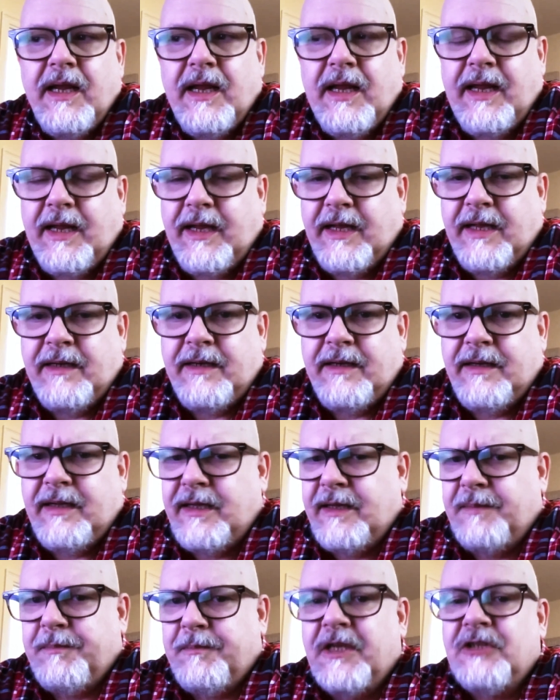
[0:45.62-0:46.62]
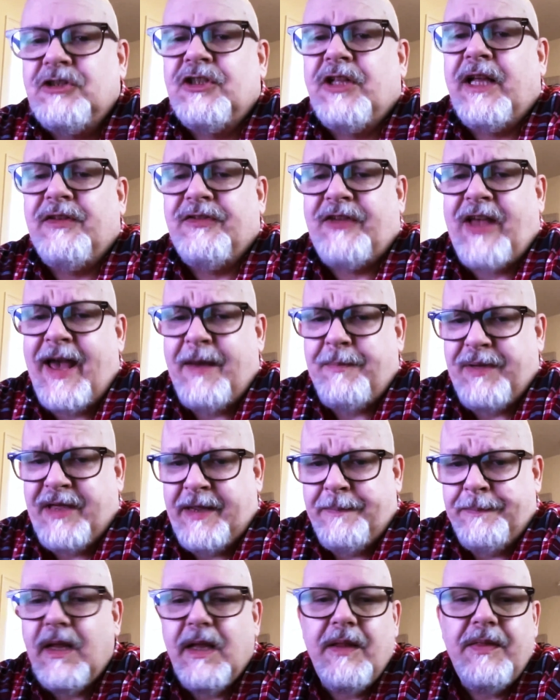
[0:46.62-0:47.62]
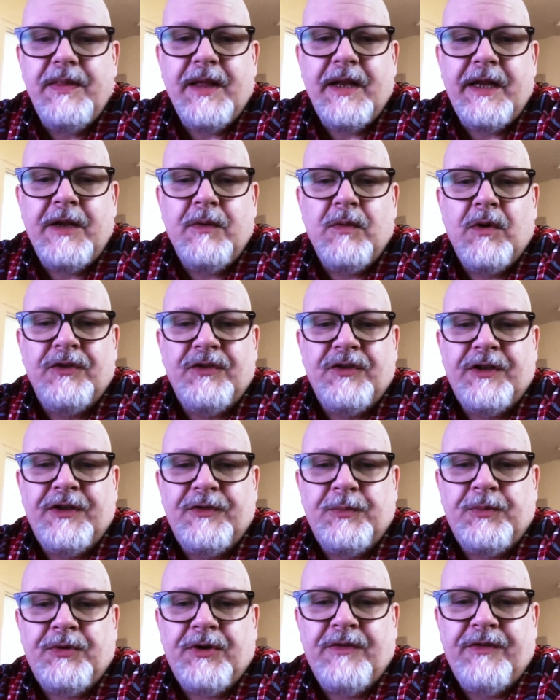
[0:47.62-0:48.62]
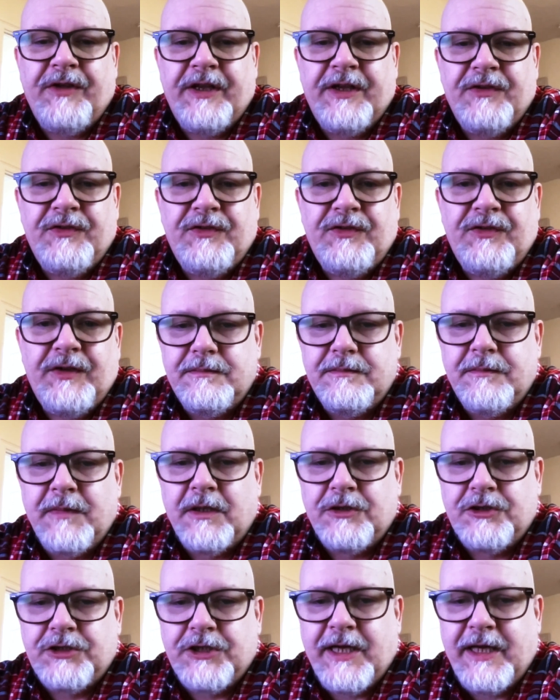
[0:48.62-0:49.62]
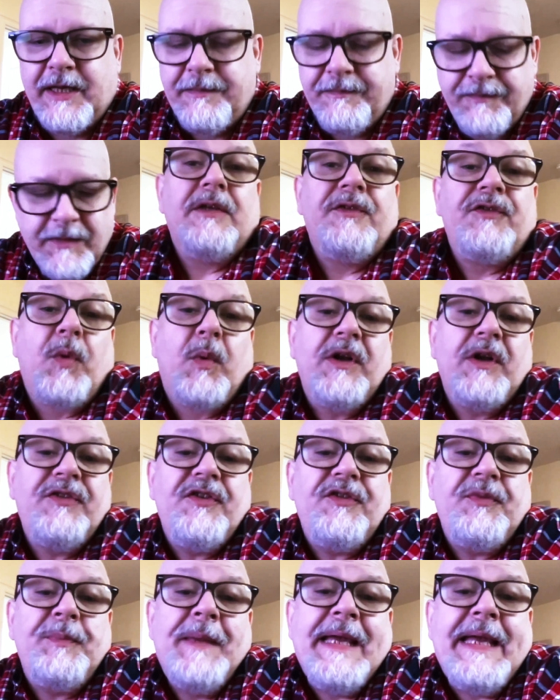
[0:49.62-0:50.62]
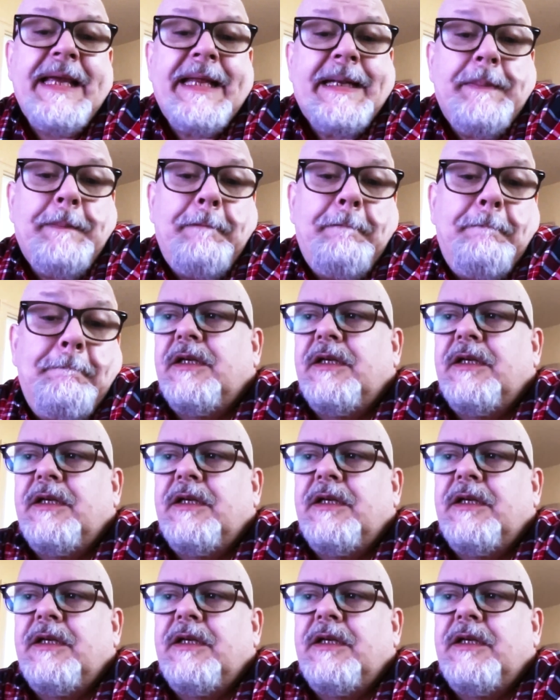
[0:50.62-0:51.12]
and much less happy than he was in his previous mugshot. So what does this mean?